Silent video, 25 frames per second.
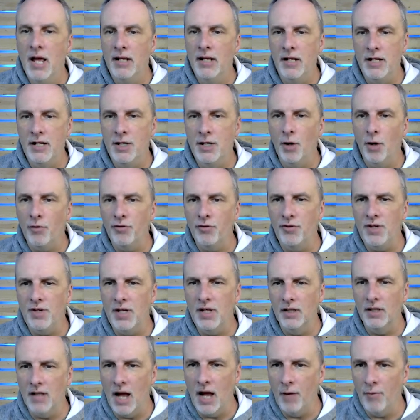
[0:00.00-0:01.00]
Now you don't see
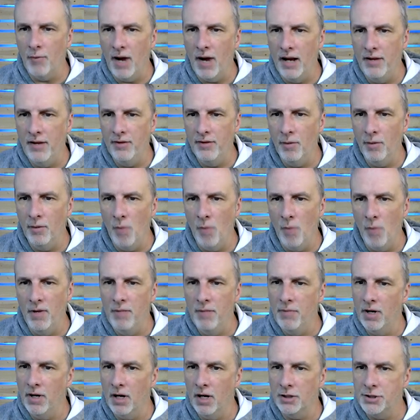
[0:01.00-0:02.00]
a lot right at the
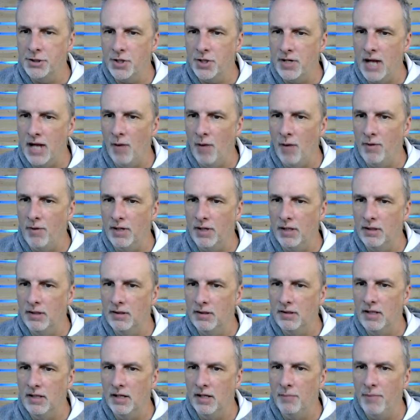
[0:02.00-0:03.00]
moment, but I'll show you how we can
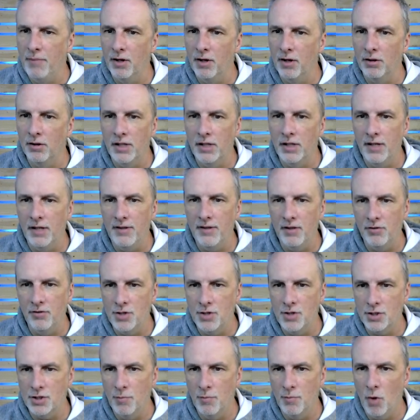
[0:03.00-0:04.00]
get a better look at this
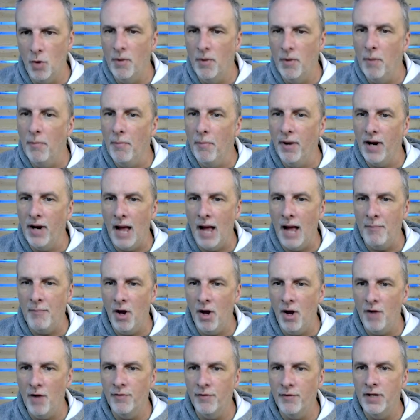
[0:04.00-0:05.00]
in just a moment. But I'm
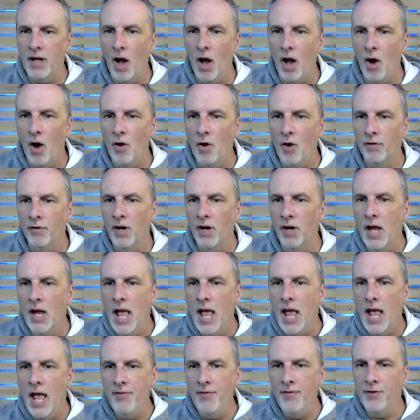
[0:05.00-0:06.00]
hovering over
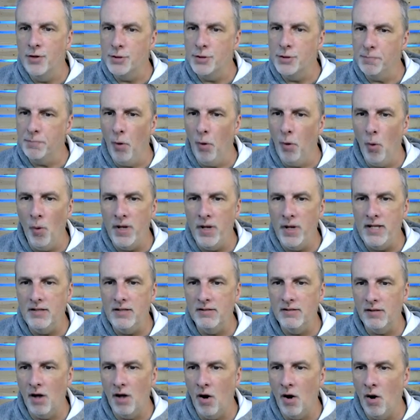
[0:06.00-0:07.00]
and there's
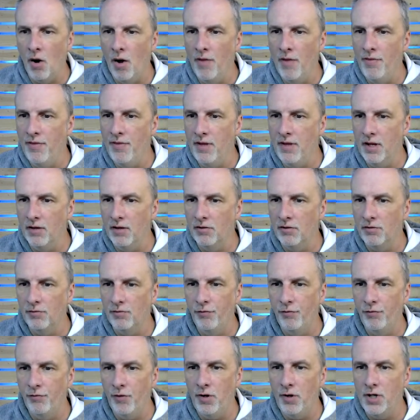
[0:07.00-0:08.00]
points on this
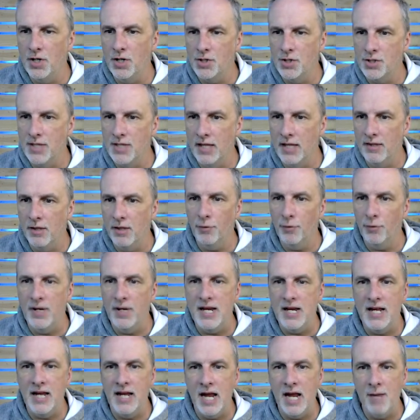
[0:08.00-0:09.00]
footage that the
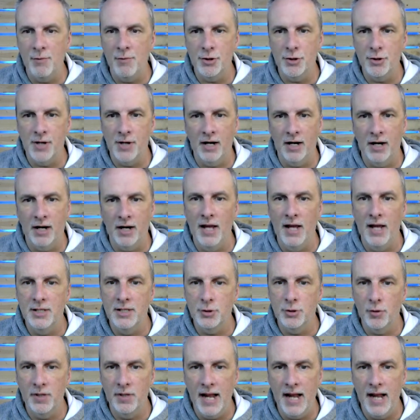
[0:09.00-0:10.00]
3D camera tracker has
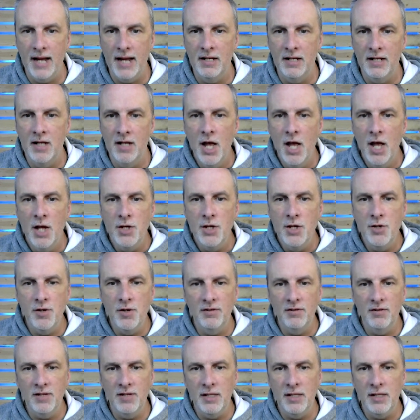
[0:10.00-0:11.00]
created. You
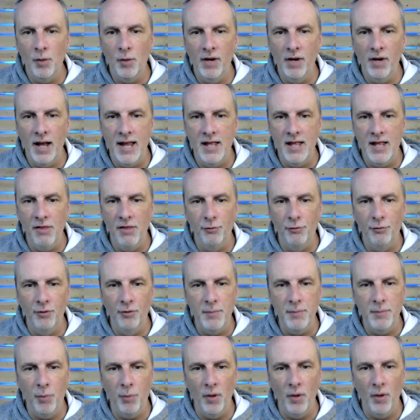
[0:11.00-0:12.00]
can see that when I hit
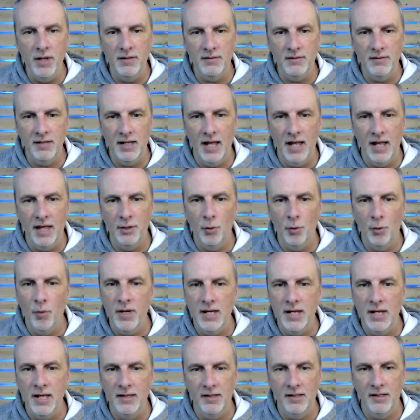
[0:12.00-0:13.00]
3 points together,
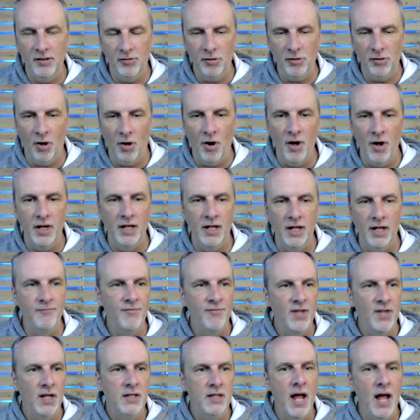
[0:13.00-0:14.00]
we get this target.
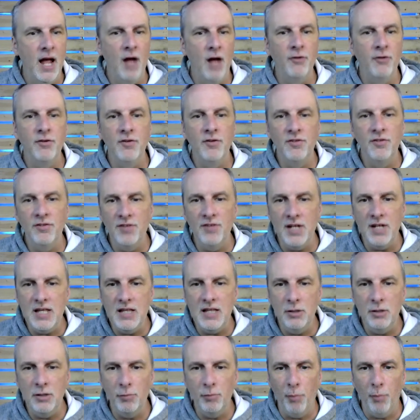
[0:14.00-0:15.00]
Now to see
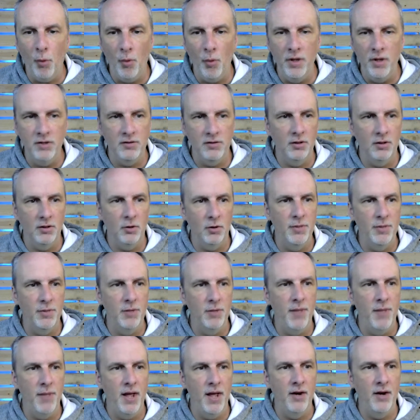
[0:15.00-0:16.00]
these points a little
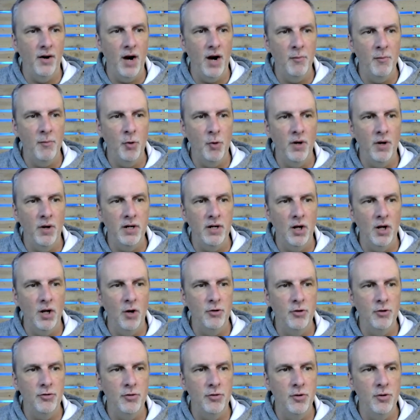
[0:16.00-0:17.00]
bit better, I'm going to
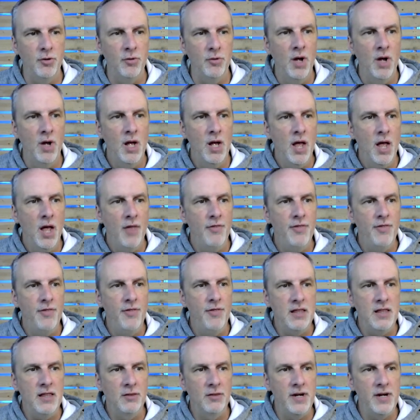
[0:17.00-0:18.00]
go to
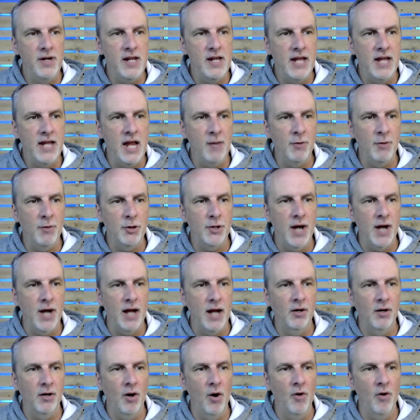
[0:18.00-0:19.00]
the 3D camera
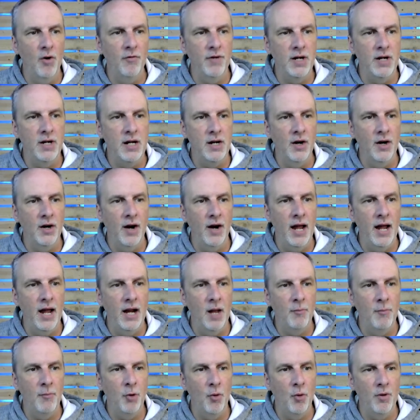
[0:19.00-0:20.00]
tracker over here
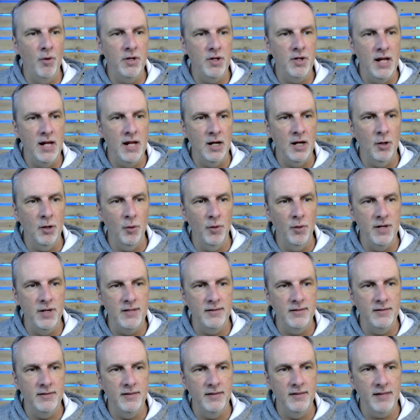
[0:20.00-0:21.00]
and I'm going to
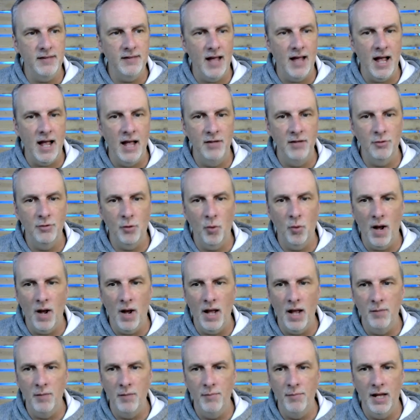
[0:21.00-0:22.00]
increase the size
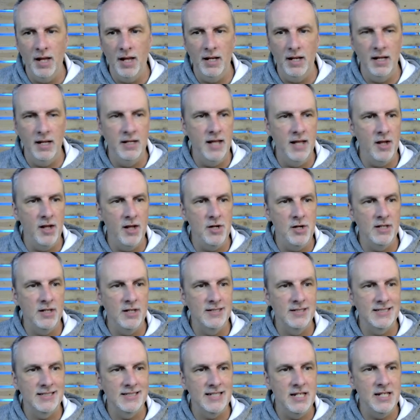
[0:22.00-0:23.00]
quite a bit. And now you
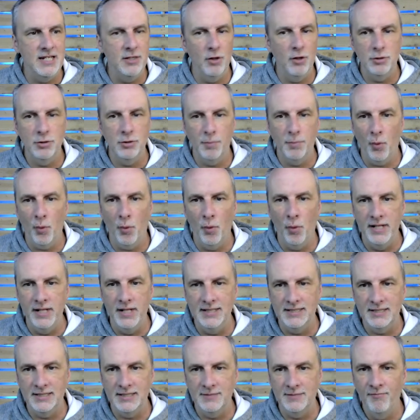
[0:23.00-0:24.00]
can see those
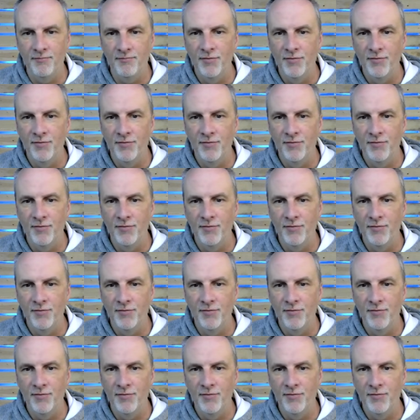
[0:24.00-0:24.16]
points.